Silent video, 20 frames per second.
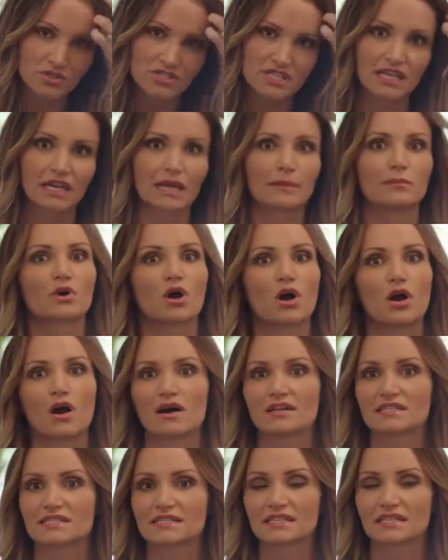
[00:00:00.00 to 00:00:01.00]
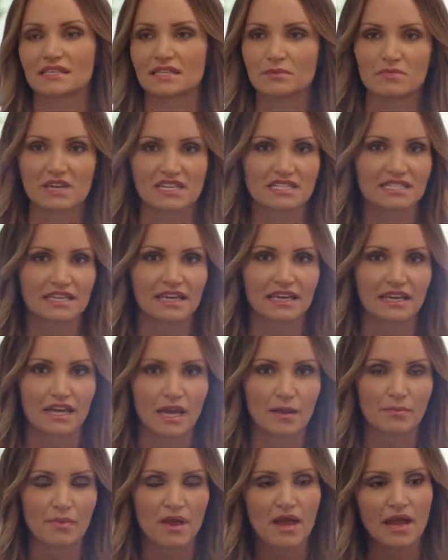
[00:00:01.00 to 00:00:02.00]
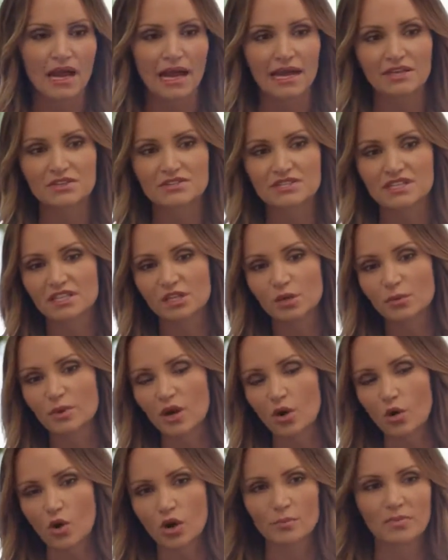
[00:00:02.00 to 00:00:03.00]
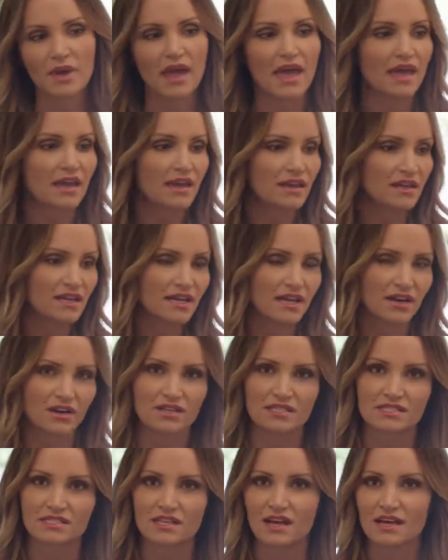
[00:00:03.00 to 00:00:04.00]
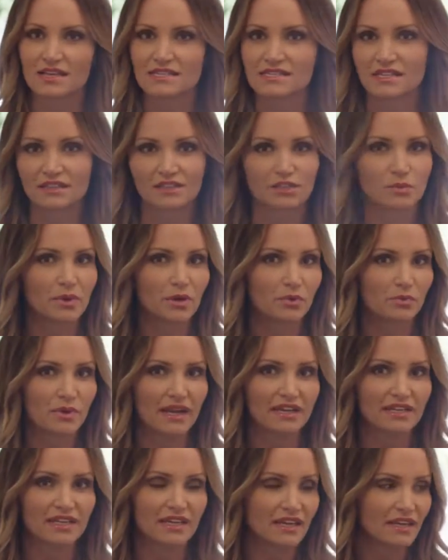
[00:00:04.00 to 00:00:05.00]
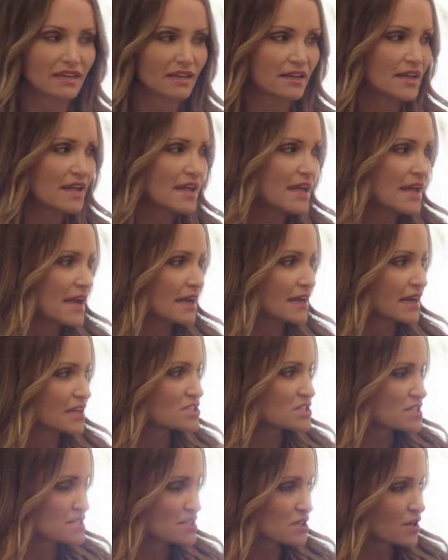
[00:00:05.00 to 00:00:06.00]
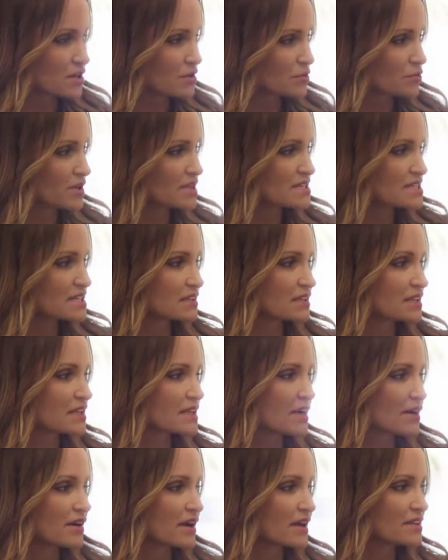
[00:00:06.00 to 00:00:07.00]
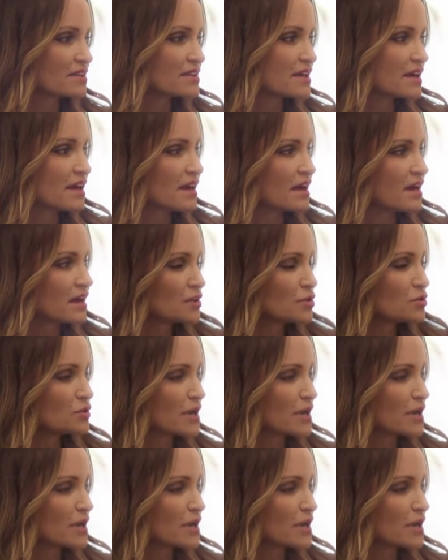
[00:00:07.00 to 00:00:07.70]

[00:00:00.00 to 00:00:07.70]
using, and I'm constantly mixing it up, I use a little bit of Oribe and Kerastase and a little bit of Redken, and I just started recently carrying the